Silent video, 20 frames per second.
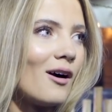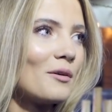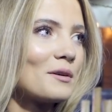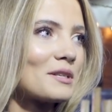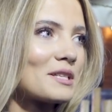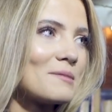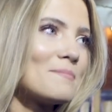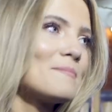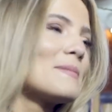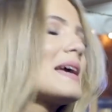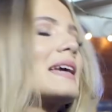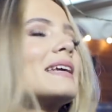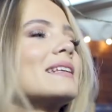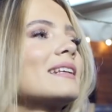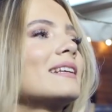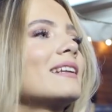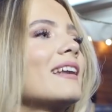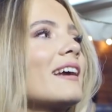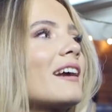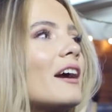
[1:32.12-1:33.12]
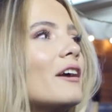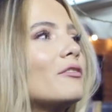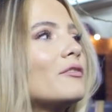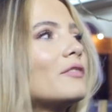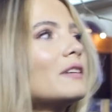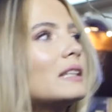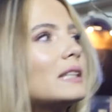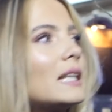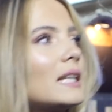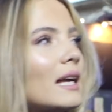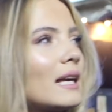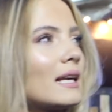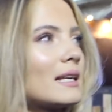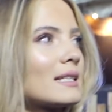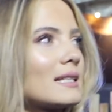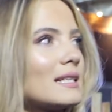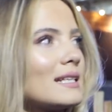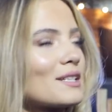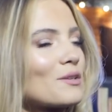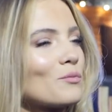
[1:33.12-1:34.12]
Oh, it's amazing. Like, I feel like
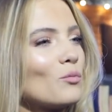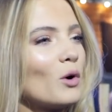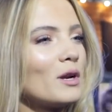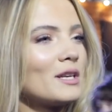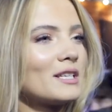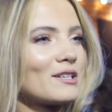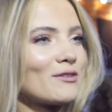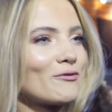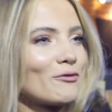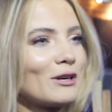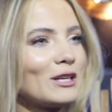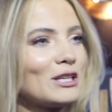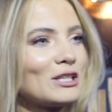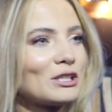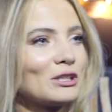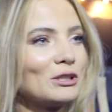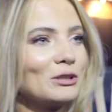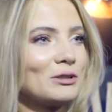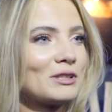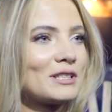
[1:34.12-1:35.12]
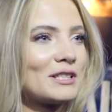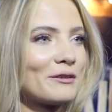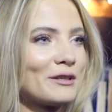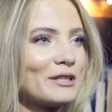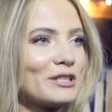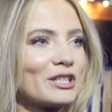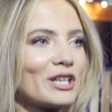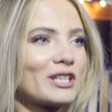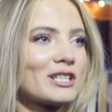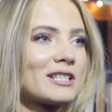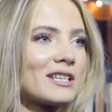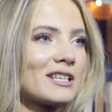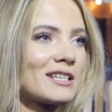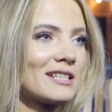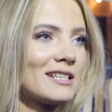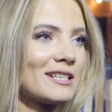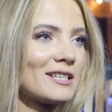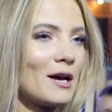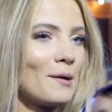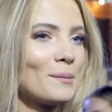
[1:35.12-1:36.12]
season 1 didn't really do Ciri
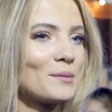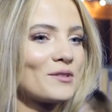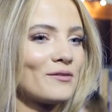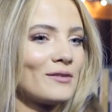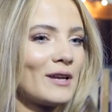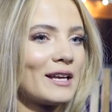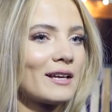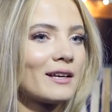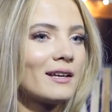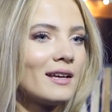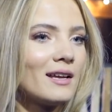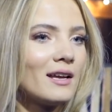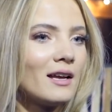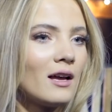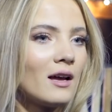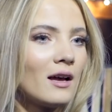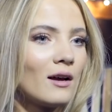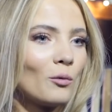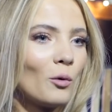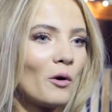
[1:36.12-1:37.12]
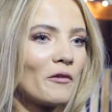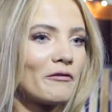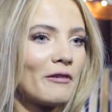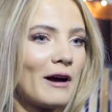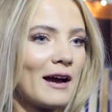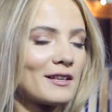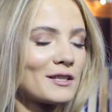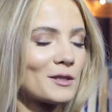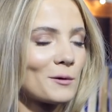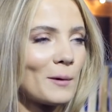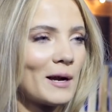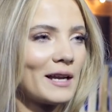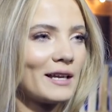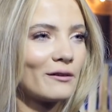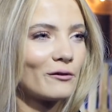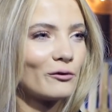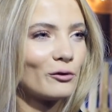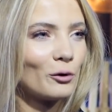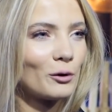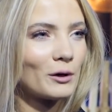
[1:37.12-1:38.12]
justice in terms of like what fans are
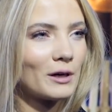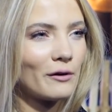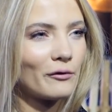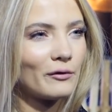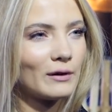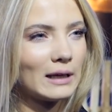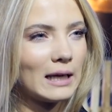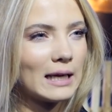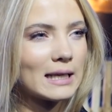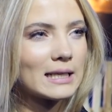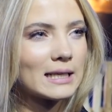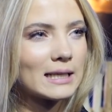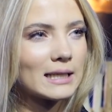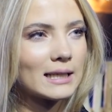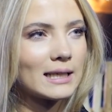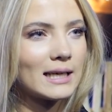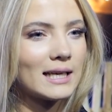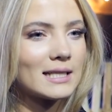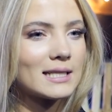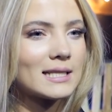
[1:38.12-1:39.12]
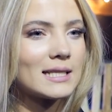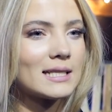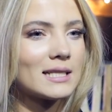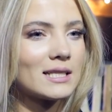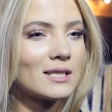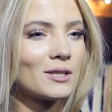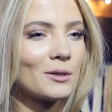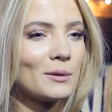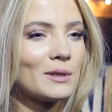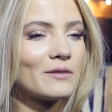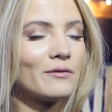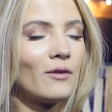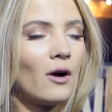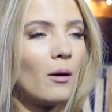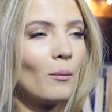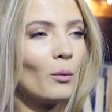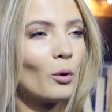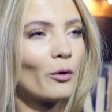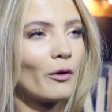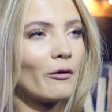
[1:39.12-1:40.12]
waiting for, and I feel like season 2 is
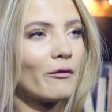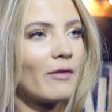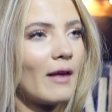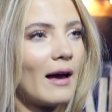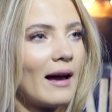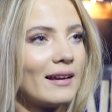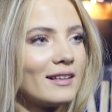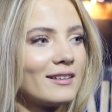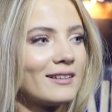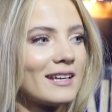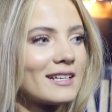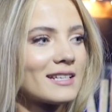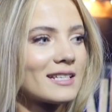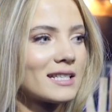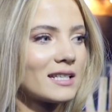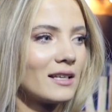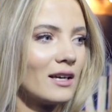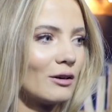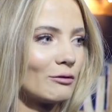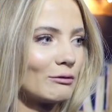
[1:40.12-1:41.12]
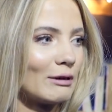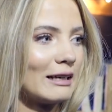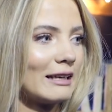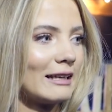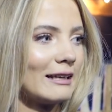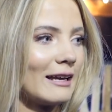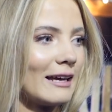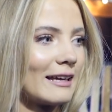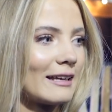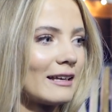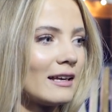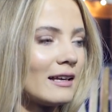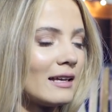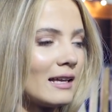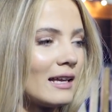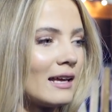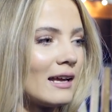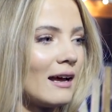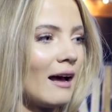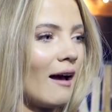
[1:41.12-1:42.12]
far more of that. You get to see her really like
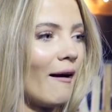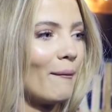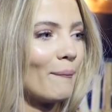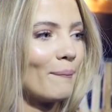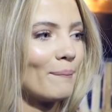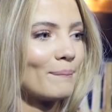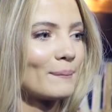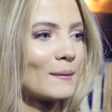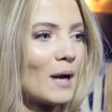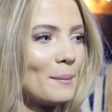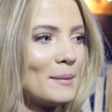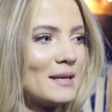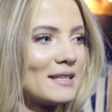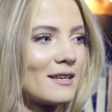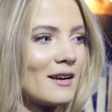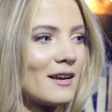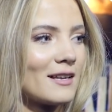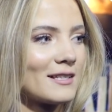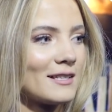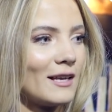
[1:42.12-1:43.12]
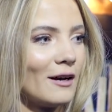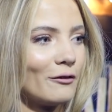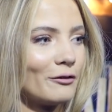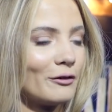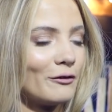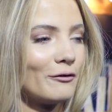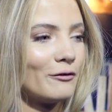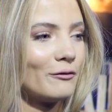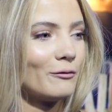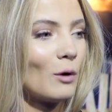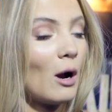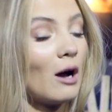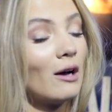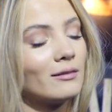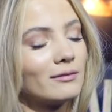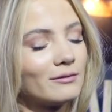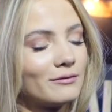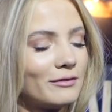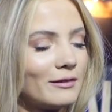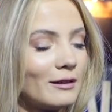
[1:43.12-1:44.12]
come into herself, and
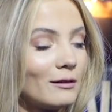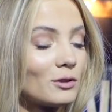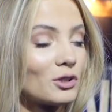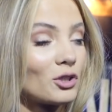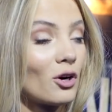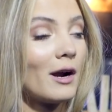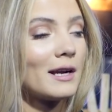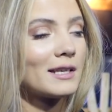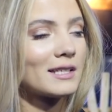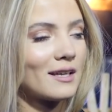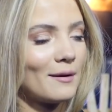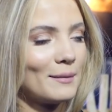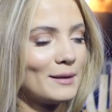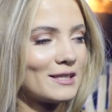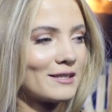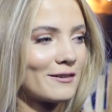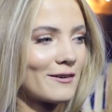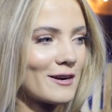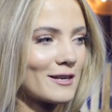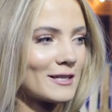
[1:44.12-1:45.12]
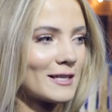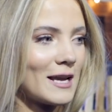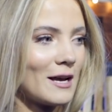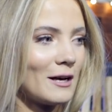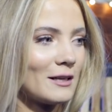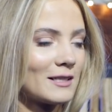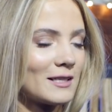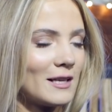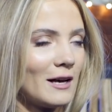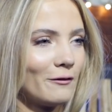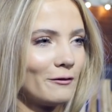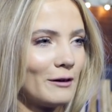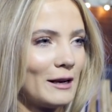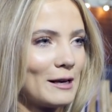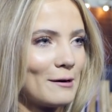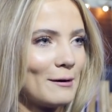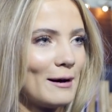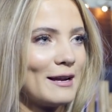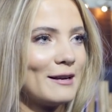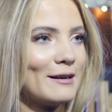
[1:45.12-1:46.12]
well, trying to come into herself
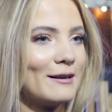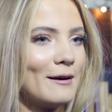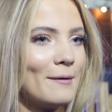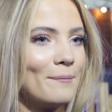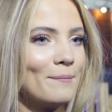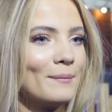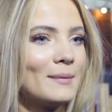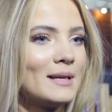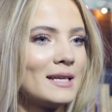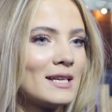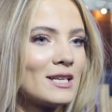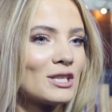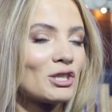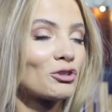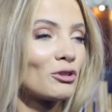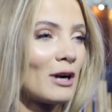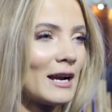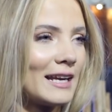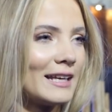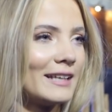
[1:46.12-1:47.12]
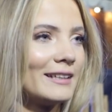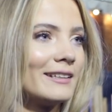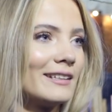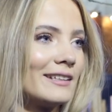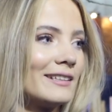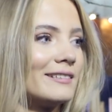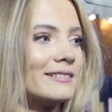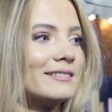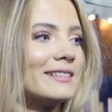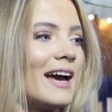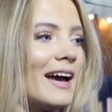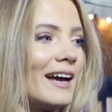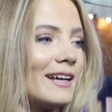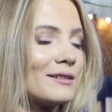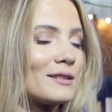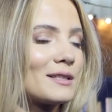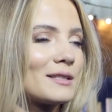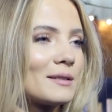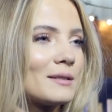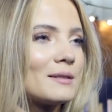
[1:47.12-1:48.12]
anyway, and train, and yeah,
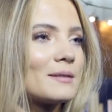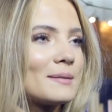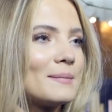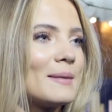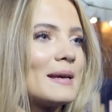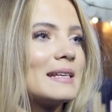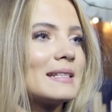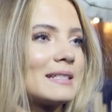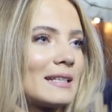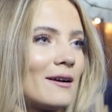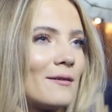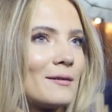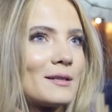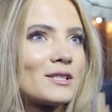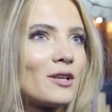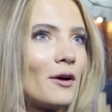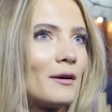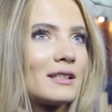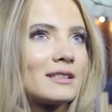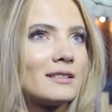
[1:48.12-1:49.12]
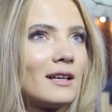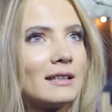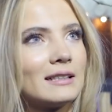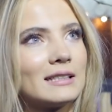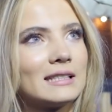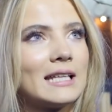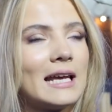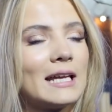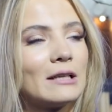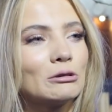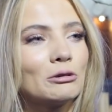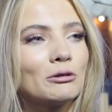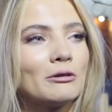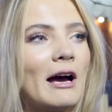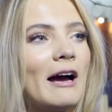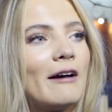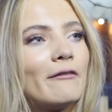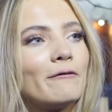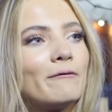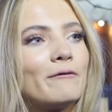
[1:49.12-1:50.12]
it was amazing. I was so excited to take all
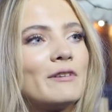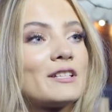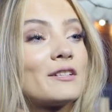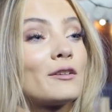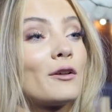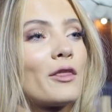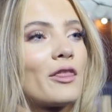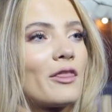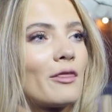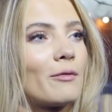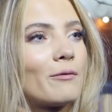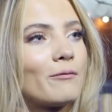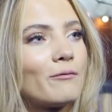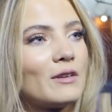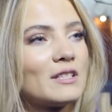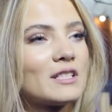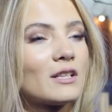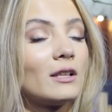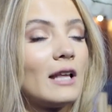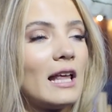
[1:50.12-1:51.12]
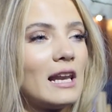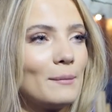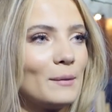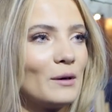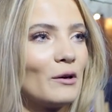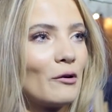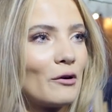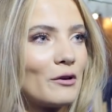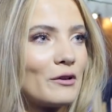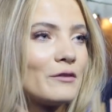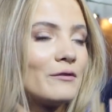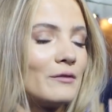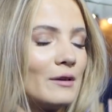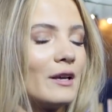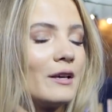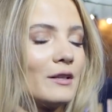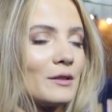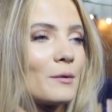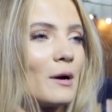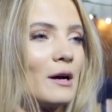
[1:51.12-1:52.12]
that physical element on it
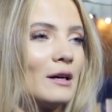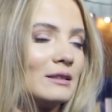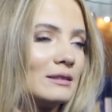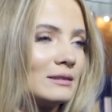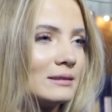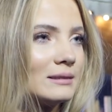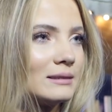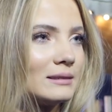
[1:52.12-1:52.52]
as well.